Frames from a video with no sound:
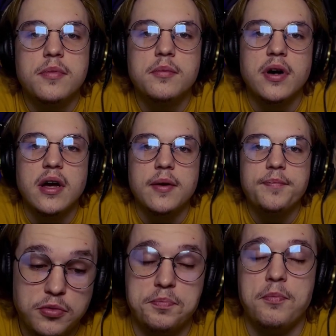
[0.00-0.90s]
But
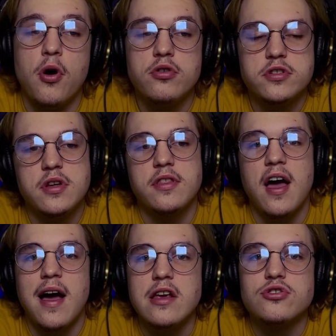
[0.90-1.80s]
most of the
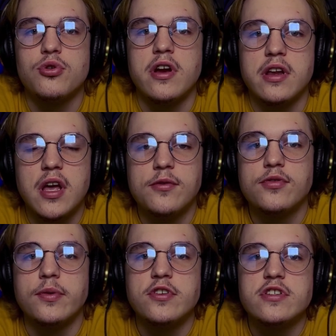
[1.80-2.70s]
eye strain comes
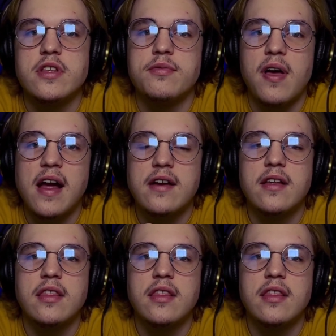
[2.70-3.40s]
from just the fact